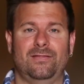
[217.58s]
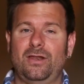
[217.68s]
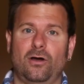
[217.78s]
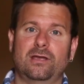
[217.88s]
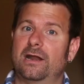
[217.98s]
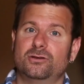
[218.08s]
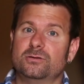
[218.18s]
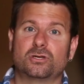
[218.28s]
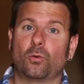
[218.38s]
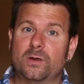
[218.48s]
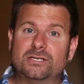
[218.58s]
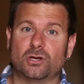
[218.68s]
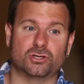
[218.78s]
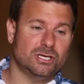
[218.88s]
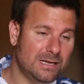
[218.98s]
Then all you got to do is go
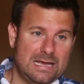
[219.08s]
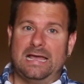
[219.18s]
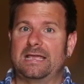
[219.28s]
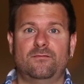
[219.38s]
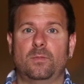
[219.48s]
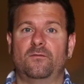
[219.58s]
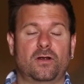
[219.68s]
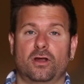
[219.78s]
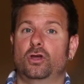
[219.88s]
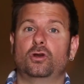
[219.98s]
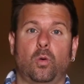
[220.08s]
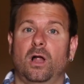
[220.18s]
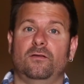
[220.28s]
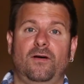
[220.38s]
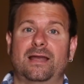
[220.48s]
research it, give them a very good
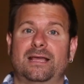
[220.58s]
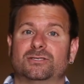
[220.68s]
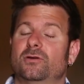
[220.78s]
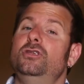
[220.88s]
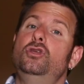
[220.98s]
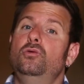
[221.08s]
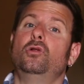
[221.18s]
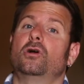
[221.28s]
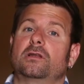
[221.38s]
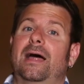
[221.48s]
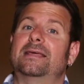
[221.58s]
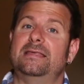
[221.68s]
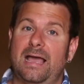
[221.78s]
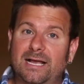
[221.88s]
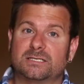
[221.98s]
qualified answer, and you look like
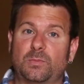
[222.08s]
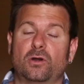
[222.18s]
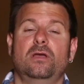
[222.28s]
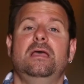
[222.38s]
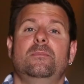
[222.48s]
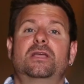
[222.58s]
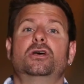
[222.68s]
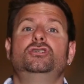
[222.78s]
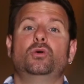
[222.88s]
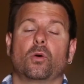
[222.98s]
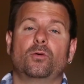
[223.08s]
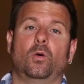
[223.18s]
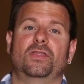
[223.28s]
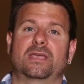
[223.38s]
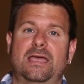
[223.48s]
the expert because you're the
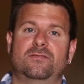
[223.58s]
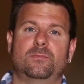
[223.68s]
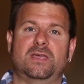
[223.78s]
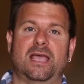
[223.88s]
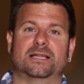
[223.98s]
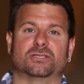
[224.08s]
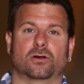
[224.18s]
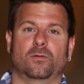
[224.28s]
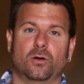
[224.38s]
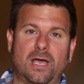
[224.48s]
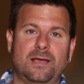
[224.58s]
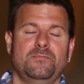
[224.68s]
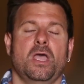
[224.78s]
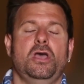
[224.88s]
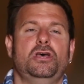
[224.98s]
one that gave them the answer,
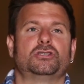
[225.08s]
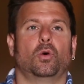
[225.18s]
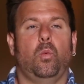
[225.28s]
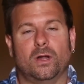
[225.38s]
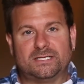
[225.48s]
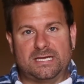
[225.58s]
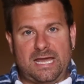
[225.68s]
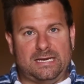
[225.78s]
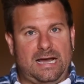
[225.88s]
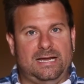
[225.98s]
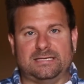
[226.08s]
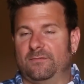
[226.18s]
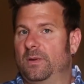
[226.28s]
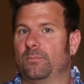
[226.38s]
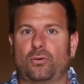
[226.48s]
okay? So once again, guys,
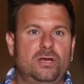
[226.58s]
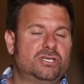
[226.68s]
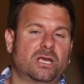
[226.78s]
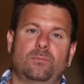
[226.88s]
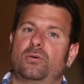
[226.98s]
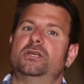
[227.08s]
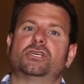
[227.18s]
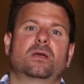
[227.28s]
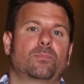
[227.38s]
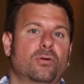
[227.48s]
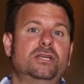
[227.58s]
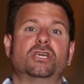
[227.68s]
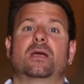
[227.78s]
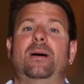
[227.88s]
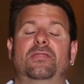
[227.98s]
I've been preaching and preaching and
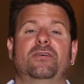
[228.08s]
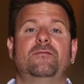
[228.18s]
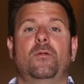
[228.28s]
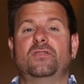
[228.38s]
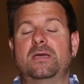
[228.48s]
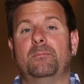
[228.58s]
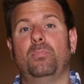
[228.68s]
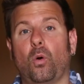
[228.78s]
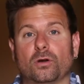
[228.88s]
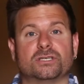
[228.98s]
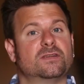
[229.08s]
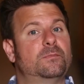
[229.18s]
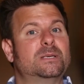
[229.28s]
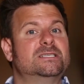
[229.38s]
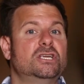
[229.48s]
preaching about the importance
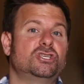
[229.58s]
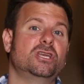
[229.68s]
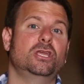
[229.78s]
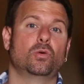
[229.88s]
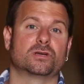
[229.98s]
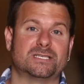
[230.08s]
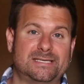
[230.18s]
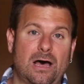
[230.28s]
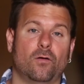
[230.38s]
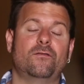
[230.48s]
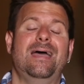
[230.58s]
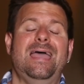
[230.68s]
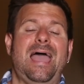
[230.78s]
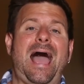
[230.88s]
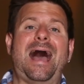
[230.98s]
of positioning yourself
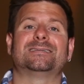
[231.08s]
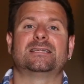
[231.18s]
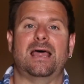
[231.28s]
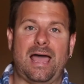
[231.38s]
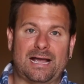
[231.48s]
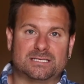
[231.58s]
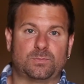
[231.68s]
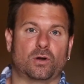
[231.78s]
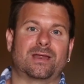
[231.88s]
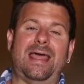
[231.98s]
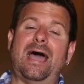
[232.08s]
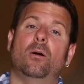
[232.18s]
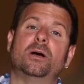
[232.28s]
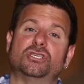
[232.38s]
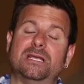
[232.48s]
as an expert and
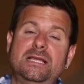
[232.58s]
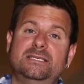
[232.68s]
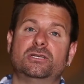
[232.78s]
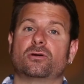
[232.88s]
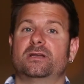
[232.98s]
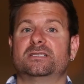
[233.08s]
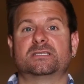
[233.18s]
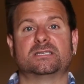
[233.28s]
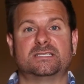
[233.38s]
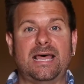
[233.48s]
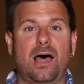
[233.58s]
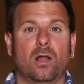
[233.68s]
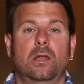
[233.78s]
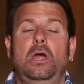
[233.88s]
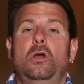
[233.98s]
how much easier it is to
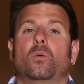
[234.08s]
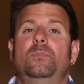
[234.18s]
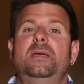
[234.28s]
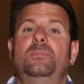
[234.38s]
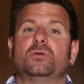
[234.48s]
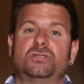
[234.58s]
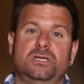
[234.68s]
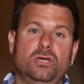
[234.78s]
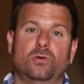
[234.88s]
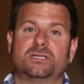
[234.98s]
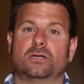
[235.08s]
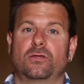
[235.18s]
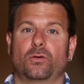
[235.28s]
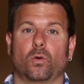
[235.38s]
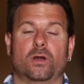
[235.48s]
sell when people see you as an
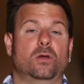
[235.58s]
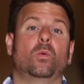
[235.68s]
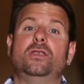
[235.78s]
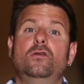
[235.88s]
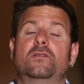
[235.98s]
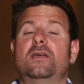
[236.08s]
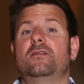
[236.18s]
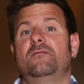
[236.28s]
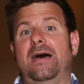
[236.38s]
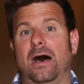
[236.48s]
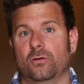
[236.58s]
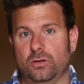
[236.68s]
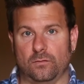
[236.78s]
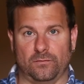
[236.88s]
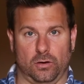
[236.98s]
authority, when you've given
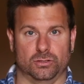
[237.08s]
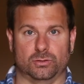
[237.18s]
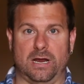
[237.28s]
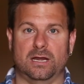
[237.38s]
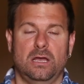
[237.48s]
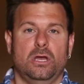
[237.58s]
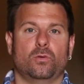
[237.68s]
value first, right?